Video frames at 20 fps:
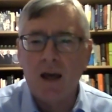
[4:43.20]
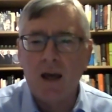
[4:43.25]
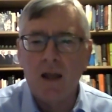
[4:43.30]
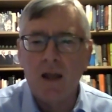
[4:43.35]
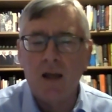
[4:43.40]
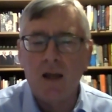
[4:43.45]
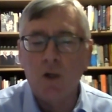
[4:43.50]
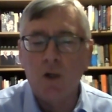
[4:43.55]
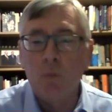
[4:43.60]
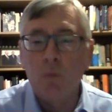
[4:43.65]

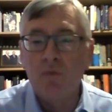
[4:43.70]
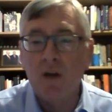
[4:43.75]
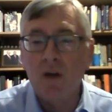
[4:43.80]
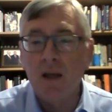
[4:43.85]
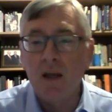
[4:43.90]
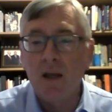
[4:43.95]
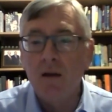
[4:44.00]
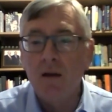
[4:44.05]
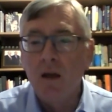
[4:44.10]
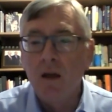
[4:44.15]
And
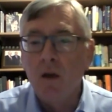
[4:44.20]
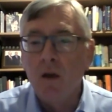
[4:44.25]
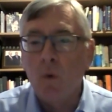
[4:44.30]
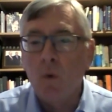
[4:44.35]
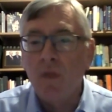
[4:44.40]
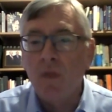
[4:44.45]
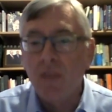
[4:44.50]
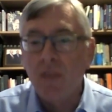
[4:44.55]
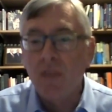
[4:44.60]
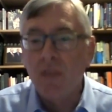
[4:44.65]
hopefully,
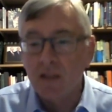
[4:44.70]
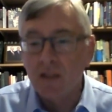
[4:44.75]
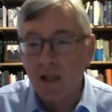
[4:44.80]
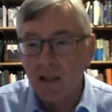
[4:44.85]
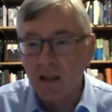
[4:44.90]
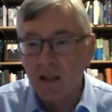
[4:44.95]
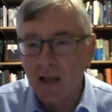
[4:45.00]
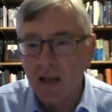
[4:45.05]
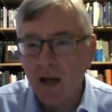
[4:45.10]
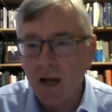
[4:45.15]
when things
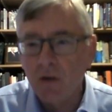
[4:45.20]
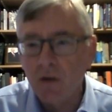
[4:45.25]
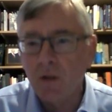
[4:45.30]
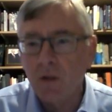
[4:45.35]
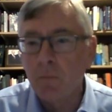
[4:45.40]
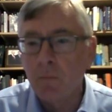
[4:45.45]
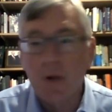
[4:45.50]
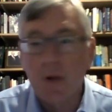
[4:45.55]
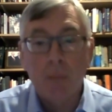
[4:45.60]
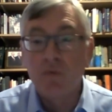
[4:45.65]
settle down
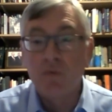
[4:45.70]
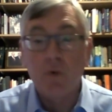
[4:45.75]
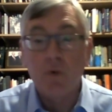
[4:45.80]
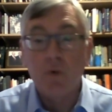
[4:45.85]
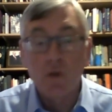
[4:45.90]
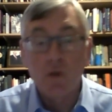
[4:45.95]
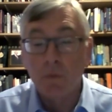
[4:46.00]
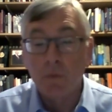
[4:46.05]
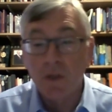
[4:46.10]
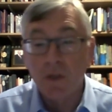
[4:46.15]
and perhaps
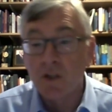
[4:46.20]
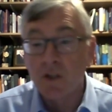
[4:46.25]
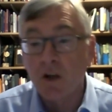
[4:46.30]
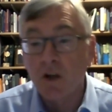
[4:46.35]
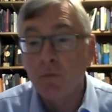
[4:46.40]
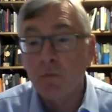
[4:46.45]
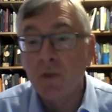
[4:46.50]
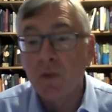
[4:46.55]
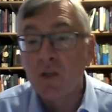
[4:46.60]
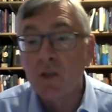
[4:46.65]
future British
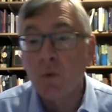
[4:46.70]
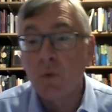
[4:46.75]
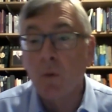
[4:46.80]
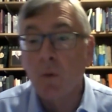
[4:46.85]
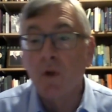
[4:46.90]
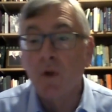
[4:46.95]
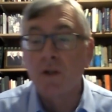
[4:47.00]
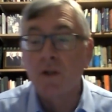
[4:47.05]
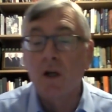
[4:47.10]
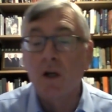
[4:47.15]
governments will
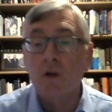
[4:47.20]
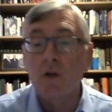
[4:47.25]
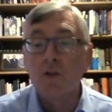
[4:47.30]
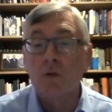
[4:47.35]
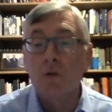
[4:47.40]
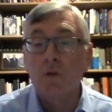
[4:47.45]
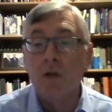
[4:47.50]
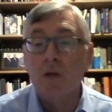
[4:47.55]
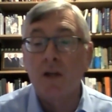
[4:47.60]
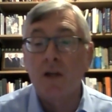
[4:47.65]
want a
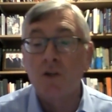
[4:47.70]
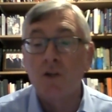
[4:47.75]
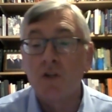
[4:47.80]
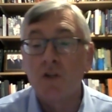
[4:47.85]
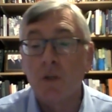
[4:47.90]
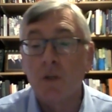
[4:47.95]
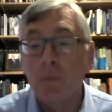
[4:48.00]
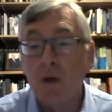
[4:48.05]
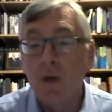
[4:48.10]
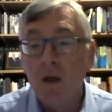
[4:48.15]
closer
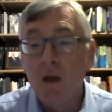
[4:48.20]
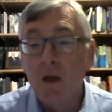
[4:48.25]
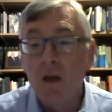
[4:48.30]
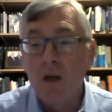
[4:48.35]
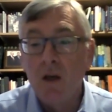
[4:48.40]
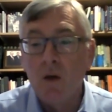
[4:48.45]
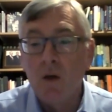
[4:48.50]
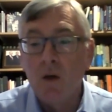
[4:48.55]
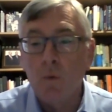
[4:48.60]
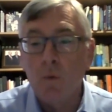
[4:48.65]
relationship
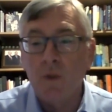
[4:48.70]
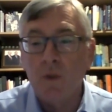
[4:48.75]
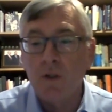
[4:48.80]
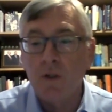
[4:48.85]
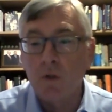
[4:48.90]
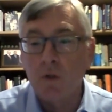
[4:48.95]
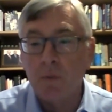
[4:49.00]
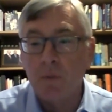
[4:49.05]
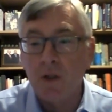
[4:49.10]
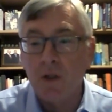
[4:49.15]
with the
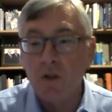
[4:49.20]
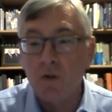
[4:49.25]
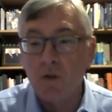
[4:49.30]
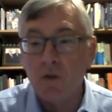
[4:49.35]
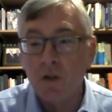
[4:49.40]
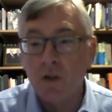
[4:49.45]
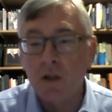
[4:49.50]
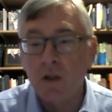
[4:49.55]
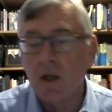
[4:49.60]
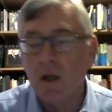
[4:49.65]
European
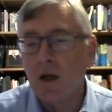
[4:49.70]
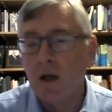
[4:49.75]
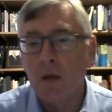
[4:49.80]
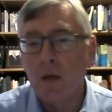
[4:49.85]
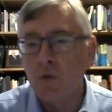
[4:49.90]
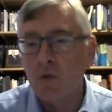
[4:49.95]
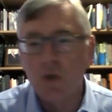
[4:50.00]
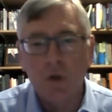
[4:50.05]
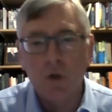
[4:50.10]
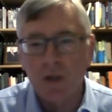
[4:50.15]
Union, I'm
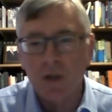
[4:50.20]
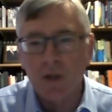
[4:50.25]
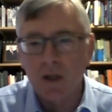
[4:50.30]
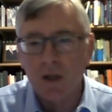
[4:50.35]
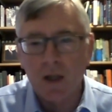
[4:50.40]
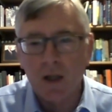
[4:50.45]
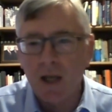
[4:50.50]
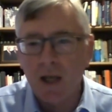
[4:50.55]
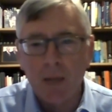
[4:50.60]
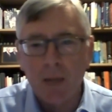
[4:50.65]
sure
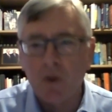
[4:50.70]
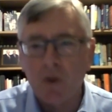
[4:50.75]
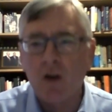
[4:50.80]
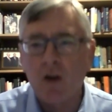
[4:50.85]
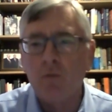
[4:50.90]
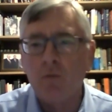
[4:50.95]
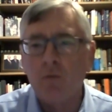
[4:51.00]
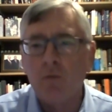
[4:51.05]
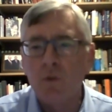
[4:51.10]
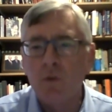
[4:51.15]
that a Labour
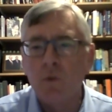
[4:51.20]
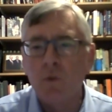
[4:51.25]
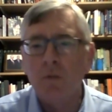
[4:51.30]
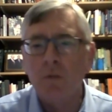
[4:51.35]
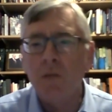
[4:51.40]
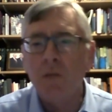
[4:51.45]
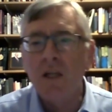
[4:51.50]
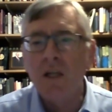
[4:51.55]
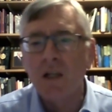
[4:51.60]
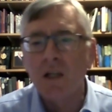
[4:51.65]
government would
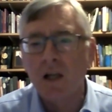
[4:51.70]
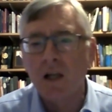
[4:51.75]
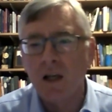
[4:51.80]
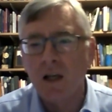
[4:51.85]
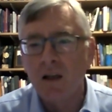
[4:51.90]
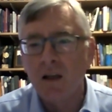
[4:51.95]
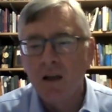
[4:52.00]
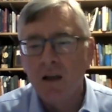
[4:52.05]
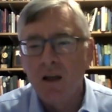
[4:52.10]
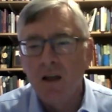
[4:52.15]

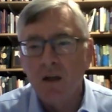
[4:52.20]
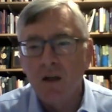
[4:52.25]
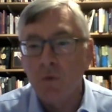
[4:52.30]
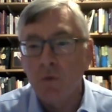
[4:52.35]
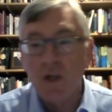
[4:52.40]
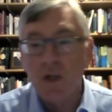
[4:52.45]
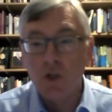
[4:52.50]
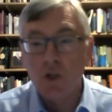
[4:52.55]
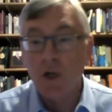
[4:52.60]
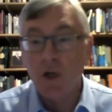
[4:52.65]
immediately
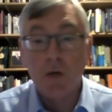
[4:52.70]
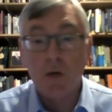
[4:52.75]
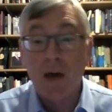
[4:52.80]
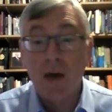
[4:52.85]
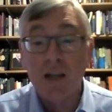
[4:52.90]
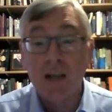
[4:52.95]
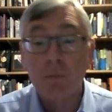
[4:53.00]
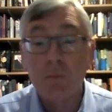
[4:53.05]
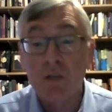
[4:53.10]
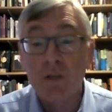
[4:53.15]
rejoin
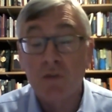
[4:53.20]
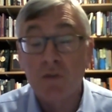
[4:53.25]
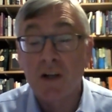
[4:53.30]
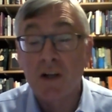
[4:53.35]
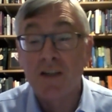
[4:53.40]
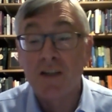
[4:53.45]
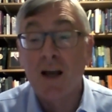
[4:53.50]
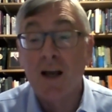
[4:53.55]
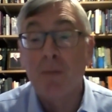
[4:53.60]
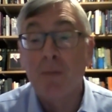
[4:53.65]
Erasmus, for
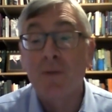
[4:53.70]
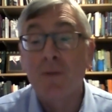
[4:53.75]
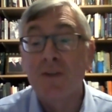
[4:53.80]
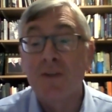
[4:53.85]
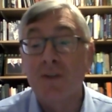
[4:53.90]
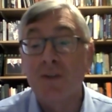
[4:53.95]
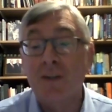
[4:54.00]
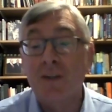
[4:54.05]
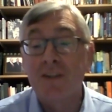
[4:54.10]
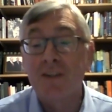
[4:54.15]
example,
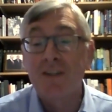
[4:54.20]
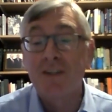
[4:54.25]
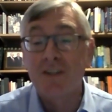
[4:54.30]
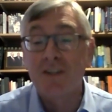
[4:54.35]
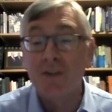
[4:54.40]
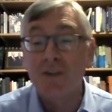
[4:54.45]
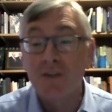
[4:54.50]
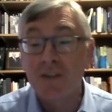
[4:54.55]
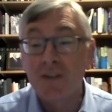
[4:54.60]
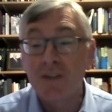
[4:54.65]
so that
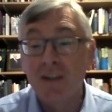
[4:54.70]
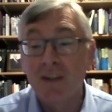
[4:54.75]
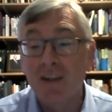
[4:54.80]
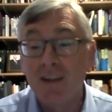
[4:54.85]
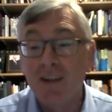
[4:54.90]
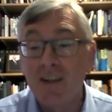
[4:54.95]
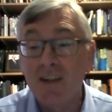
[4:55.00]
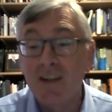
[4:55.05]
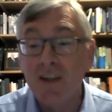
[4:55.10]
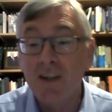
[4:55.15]
students can
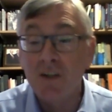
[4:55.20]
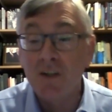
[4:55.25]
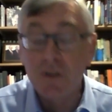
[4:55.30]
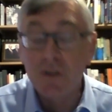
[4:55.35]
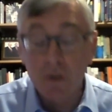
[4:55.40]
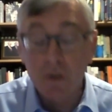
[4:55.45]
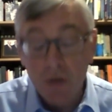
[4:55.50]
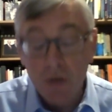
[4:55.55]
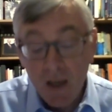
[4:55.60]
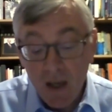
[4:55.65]
continue
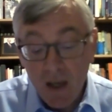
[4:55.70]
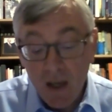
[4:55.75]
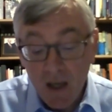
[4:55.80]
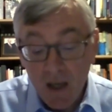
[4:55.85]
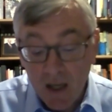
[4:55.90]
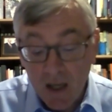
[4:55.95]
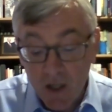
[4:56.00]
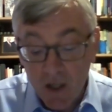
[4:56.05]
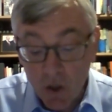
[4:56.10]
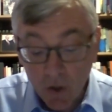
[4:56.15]
to
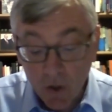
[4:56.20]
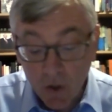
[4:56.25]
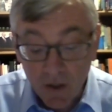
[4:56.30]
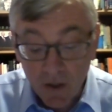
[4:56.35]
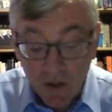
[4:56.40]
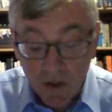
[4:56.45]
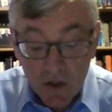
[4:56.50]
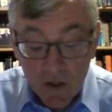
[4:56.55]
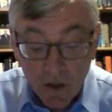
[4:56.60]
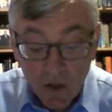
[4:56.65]
enjoy
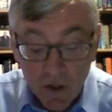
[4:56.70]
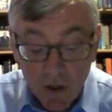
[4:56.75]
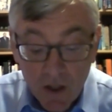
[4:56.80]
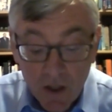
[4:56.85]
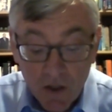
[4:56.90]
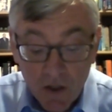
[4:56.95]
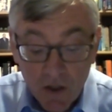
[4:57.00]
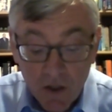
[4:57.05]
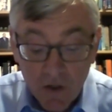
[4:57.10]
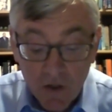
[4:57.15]

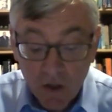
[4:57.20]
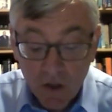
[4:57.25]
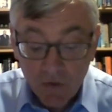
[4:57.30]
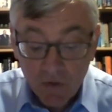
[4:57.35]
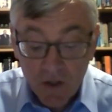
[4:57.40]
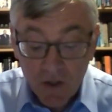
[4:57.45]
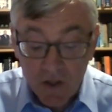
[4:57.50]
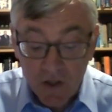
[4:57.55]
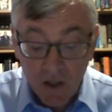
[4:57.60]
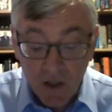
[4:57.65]
each other's
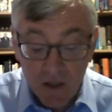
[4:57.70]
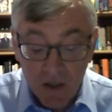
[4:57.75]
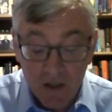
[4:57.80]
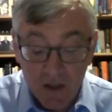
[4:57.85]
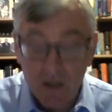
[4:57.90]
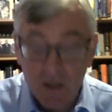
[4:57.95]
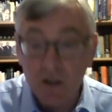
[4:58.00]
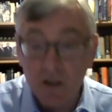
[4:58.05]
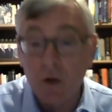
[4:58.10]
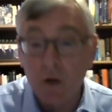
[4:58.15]
universities.
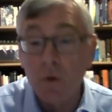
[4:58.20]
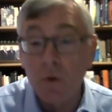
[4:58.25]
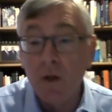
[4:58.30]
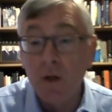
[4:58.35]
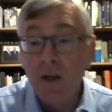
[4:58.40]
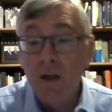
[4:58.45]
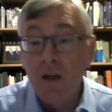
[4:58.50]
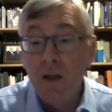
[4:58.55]
So